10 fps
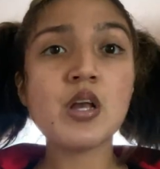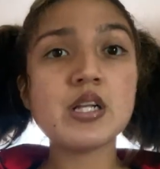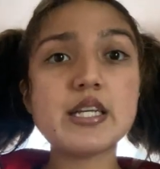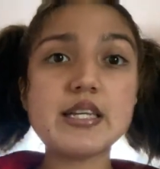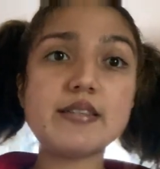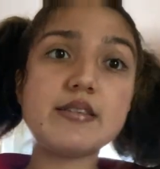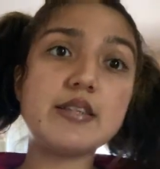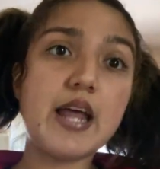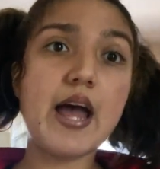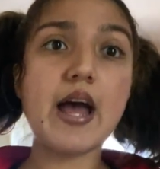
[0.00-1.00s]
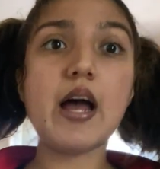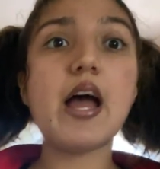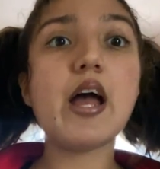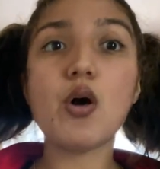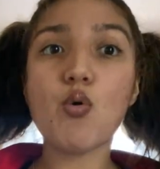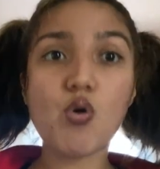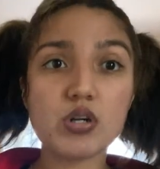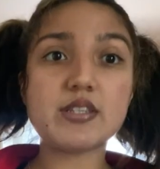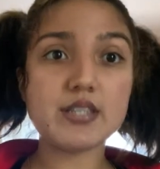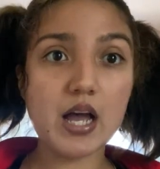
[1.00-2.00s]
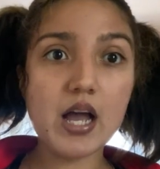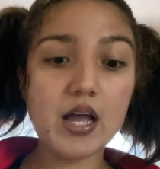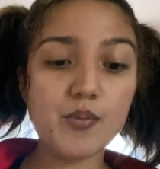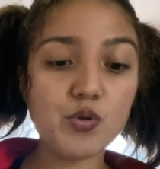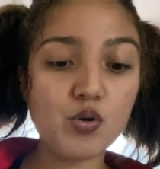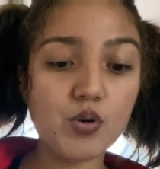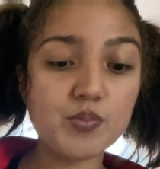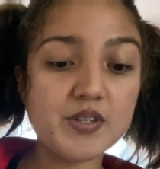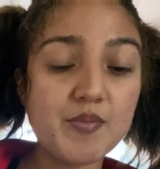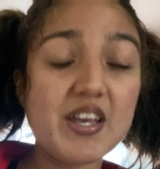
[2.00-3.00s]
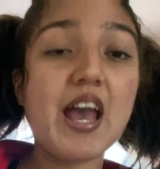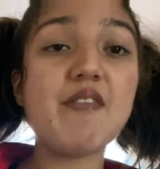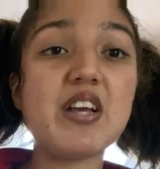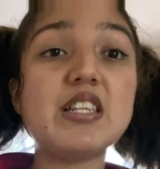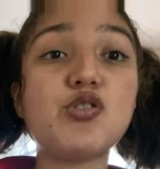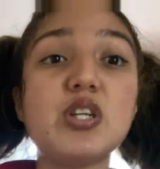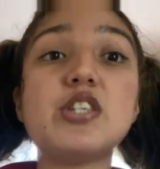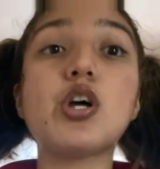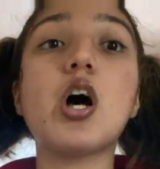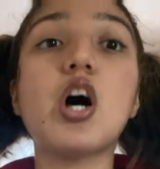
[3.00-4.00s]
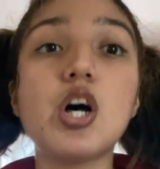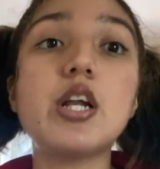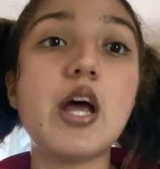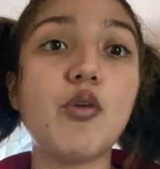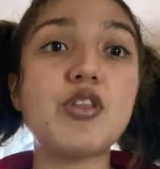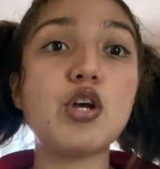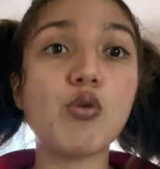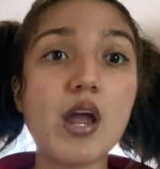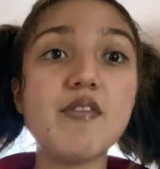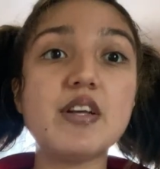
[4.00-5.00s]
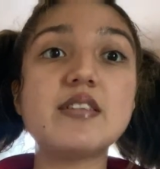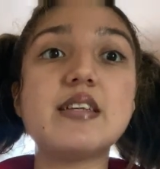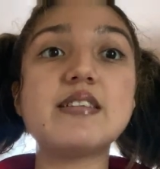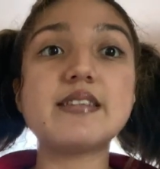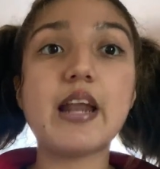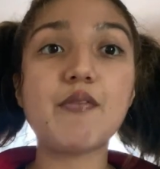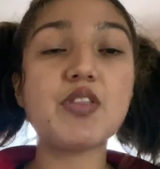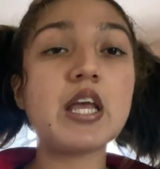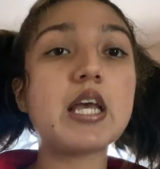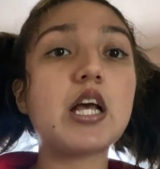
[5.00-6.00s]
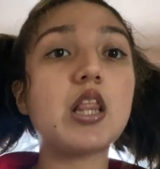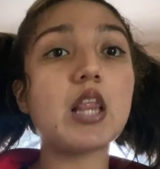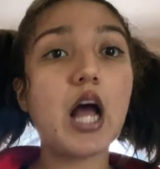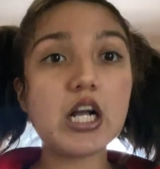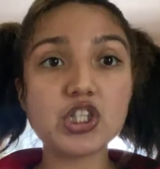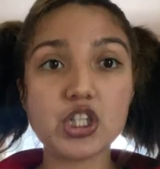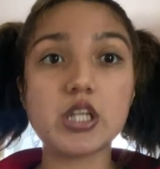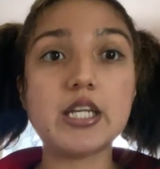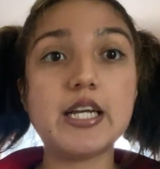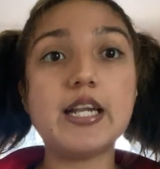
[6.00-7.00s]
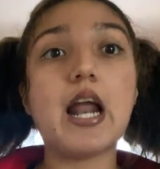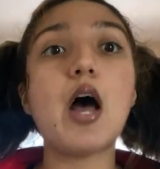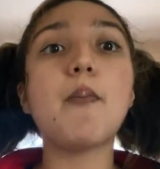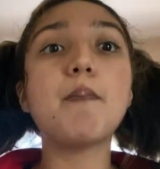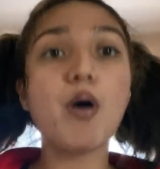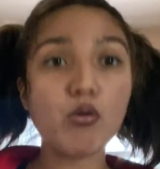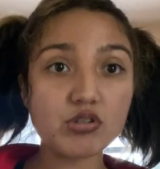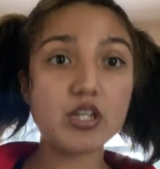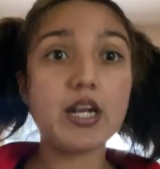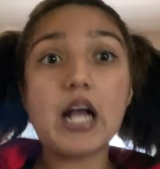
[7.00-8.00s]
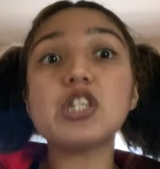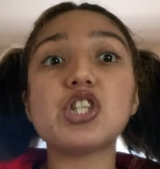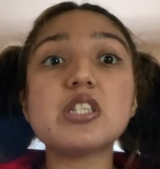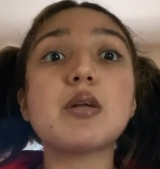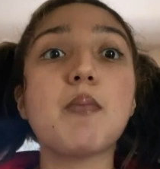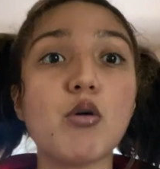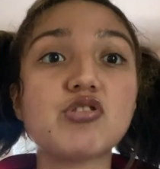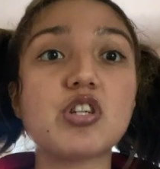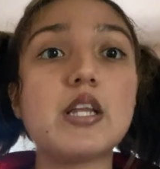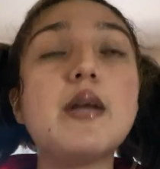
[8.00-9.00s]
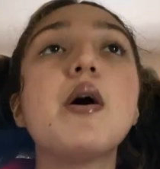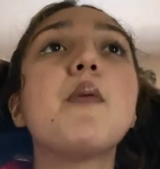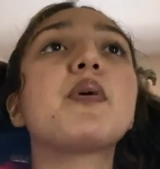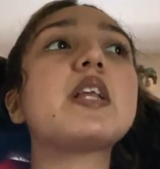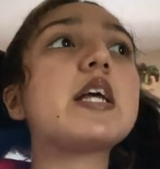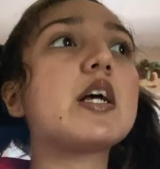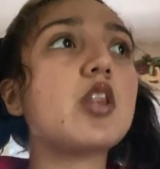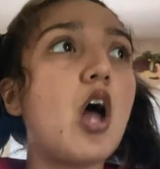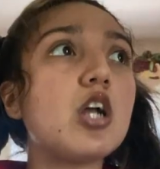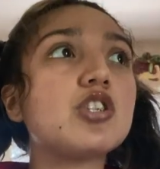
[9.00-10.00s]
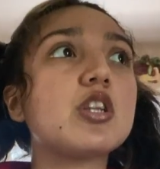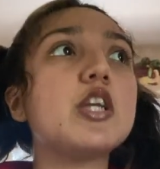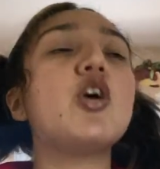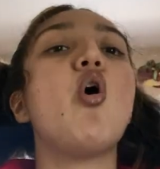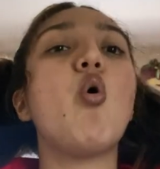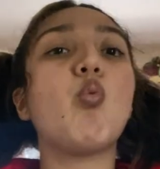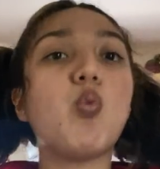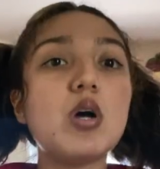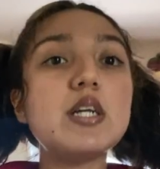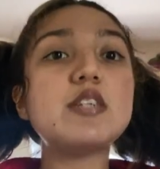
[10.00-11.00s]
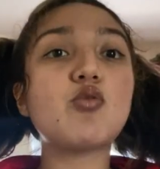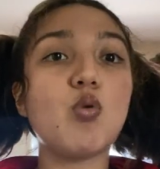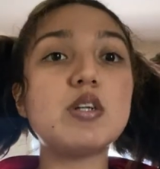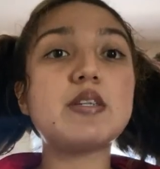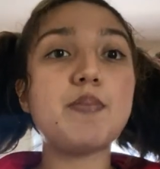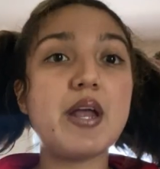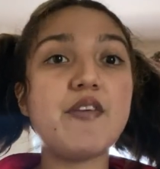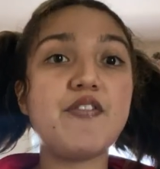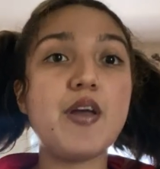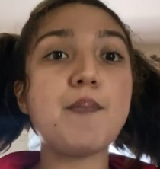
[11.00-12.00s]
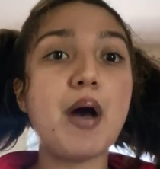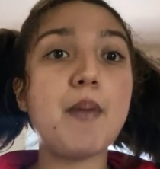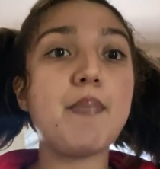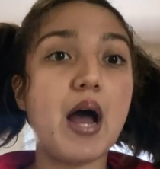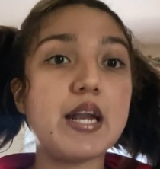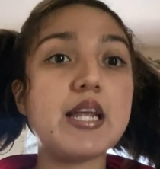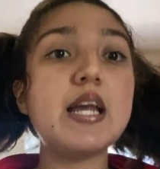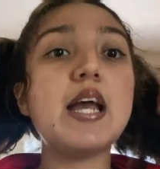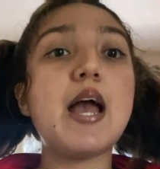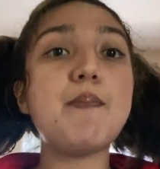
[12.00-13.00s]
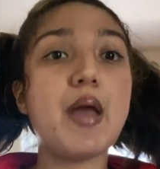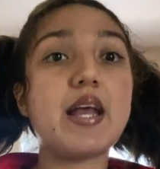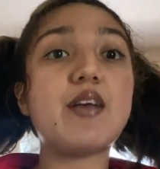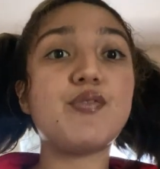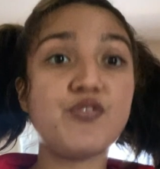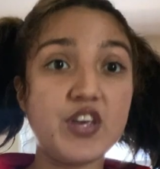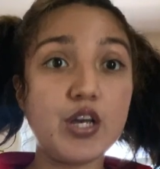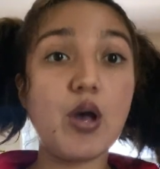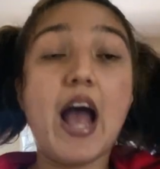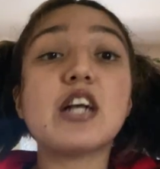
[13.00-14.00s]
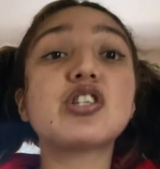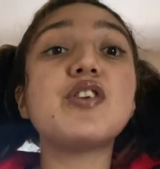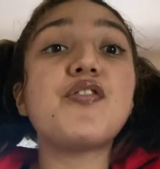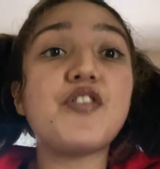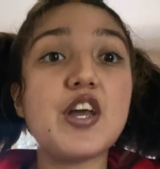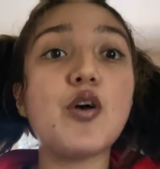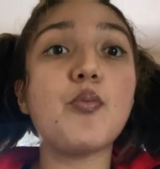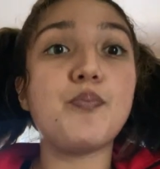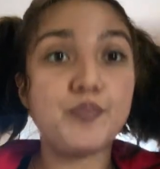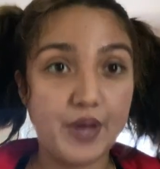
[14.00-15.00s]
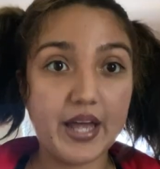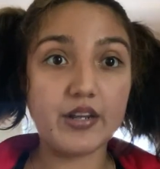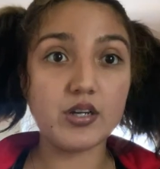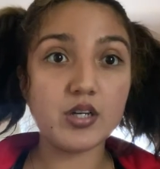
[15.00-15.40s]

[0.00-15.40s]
this, that, all the time. You know what I'm saying? Caving into these unhealthy cravings instead of thinking logically and not just emotionally, but thinking logically, what is going to benefit my body and make it feel better?